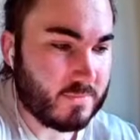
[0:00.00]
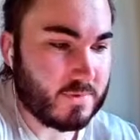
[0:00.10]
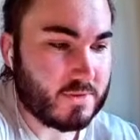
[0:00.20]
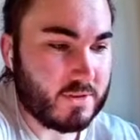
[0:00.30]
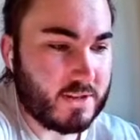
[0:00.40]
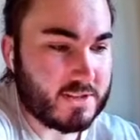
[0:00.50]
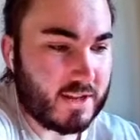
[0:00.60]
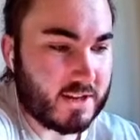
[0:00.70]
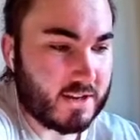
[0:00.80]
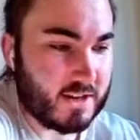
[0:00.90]
So it is
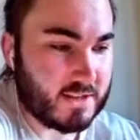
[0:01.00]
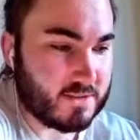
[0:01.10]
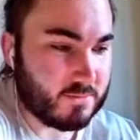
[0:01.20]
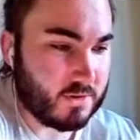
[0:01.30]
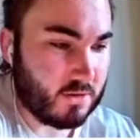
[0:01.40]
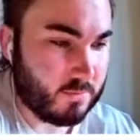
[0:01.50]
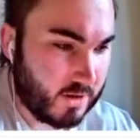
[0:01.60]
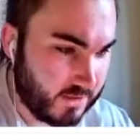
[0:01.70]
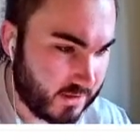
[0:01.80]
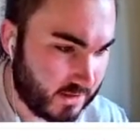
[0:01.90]
lagging, guys, as we know, but
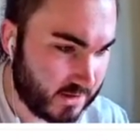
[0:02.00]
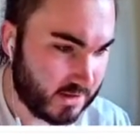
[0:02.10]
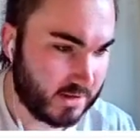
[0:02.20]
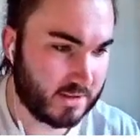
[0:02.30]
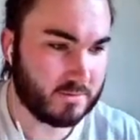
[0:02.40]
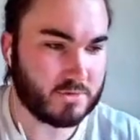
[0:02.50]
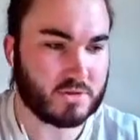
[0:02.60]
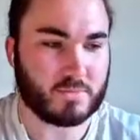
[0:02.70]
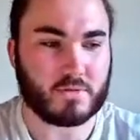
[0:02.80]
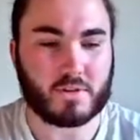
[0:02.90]
I think we
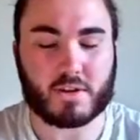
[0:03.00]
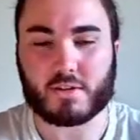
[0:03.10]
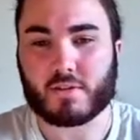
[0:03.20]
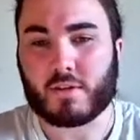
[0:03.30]
should be okay.